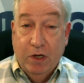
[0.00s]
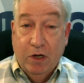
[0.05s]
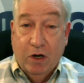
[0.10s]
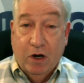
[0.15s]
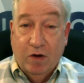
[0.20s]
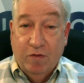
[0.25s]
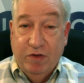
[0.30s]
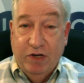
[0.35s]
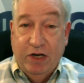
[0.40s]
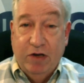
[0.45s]

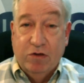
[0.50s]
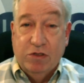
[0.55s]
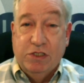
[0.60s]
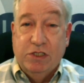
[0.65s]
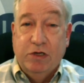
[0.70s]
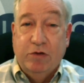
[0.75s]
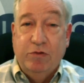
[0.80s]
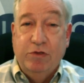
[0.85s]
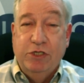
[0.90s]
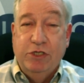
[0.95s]
Our video
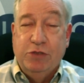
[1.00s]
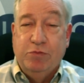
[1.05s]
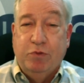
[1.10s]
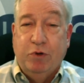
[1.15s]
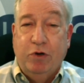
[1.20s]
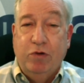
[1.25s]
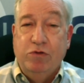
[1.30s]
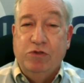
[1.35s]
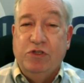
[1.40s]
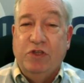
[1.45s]
series is
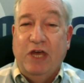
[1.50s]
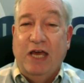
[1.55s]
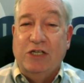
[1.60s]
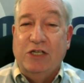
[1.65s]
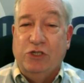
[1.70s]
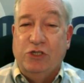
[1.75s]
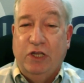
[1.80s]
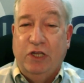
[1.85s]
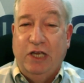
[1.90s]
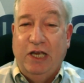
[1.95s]
produced
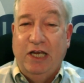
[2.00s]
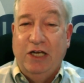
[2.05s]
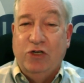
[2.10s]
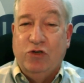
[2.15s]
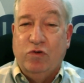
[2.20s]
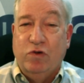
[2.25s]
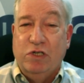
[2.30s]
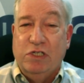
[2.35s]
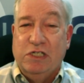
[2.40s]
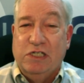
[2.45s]
thanks to the
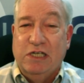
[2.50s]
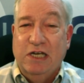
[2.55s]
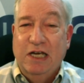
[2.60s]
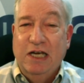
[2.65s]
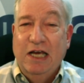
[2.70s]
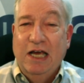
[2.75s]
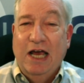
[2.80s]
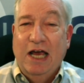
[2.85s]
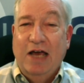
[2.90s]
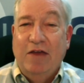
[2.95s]
interest
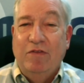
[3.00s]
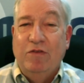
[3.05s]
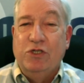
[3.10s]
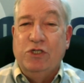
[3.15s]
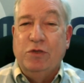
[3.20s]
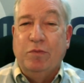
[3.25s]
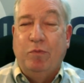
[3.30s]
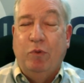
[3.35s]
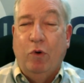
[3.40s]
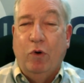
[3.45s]
and the
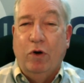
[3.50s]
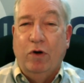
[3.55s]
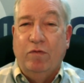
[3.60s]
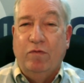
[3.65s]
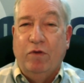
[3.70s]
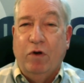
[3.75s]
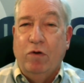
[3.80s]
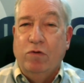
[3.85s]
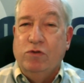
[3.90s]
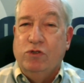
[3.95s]
support
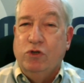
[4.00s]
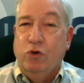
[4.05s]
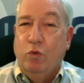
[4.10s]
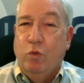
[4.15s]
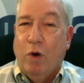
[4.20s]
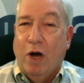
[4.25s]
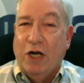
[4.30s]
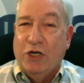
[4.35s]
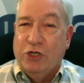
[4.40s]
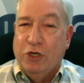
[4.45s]
of those who
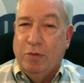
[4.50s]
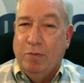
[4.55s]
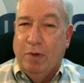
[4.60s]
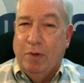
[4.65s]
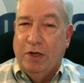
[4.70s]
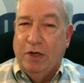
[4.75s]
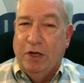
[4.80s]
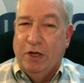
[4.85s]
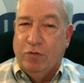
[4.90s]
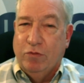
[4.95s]
watch it
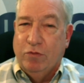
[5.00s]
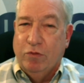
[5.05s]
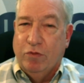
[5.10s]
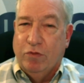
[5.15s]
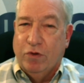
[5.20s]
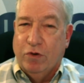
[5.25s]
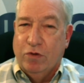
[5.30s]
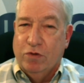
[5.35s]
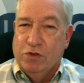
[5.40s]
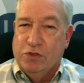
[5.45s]
Monday through
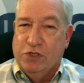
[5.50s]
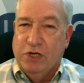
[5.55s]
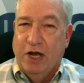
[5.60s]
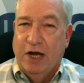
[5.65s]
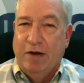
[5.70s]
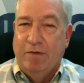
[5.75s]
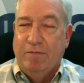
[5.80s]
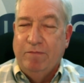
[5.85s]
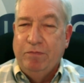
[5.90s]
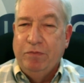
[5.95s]

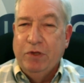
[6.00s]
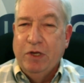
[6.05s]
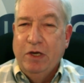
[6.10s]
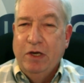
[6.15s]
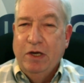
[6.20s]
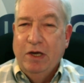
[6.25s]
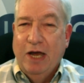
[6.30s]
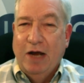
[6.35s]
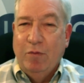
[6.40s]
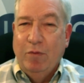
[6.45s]
Thursday.
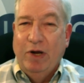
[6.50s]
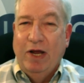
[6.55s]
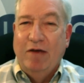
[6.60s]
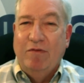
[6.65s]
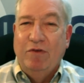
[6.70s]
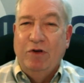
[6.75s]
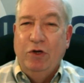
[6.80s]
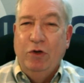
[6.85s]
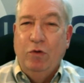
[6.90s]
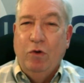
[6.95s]
And we
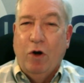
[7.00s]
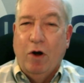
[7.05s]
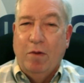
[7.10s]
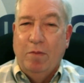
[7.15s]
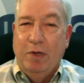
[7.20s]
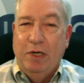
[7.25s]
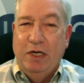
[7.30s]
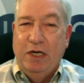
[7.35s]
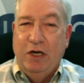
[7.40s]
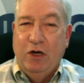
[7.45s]
have a new
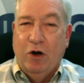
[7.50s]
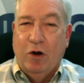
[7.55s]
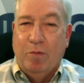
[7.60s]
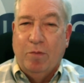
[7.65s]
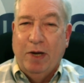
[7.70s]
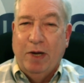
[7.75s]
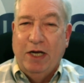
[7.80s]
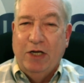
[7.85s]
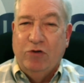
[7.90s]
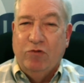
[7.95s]
RBDR
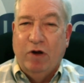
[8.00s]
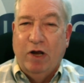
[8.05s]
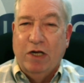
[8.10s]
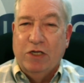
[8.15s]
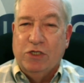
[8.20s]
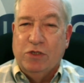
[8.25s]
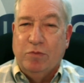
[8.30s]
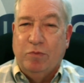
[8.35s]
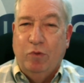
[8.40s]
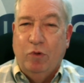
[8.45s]

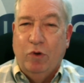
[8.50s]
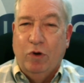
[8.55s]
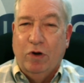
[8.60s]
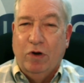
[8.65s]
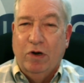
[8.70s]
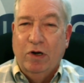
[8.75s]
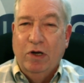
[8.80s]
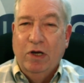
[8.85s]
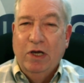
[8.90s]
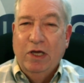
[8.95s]
Patreon
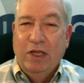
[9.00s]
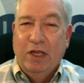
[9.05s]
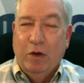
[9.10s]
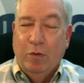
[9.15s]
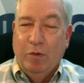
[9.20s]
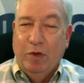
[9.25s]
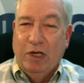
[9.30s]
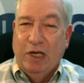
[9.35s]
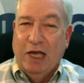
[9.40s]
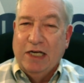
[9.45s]
supporter, that
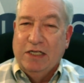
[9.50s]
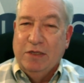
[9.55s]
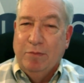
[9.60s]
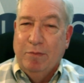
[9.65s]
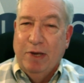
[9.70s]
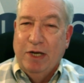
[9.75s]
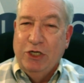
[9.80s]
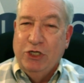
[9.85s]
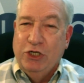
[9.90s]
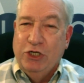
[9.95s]
we'd like to
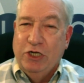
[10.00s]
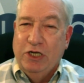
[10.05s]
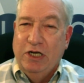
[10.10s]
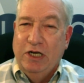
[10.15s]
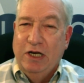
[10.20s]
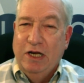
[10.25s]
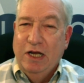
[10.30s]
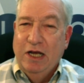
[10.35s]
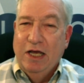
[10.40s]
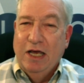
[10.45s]

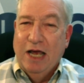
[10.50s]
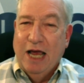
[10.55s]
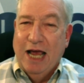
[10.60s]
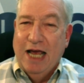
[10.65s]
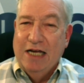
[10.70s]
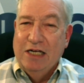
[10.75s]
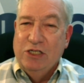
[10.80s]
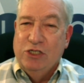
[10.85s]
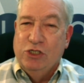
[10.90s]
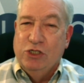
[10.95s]
mention
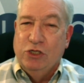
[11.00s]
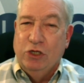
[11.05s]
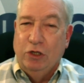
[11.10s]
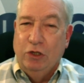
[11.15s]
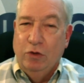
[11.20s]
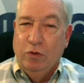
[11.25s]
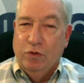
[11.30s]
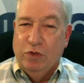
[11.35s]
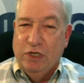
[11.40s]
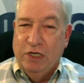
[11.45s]
and
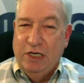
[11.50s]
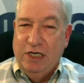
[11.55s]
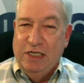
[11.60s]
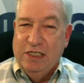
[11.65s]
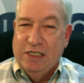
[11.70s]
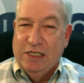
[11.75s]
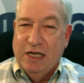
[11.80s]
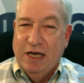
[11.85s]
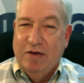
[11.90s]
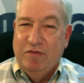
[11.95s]
salute.
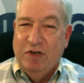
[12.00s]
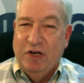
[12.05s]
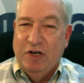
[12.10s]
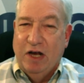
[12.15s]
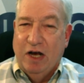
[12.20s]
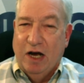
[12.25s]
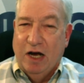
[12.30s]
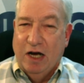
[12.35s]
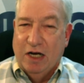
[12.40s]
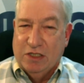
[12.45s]
He's Evan
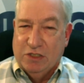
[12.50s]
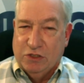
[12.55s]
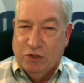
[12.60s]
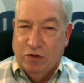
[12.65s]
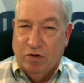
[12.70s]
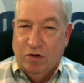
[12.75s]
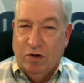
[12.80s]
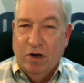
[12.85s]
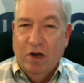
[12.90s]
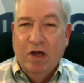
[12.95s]

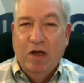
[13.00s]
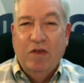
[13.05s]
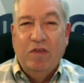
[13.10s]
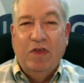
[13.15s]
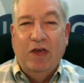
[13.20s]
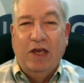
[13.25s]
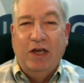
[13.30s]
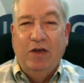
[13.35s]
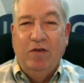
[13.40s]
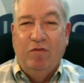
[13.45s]
Oster.
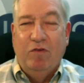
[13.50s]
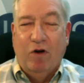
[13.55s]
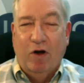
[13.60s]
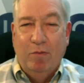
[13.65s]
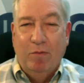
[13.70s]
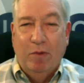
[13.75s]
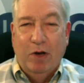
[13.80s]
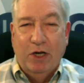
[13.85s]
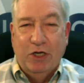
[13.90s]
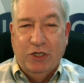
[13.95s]
Thank you very
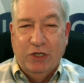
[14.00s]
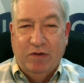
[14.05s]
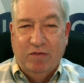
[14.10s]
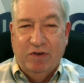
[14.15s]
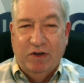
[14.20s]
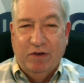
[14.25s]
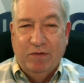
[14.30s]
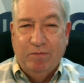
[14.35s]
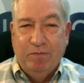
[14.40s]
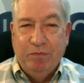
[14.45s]
much,
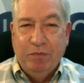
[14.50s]
Evan.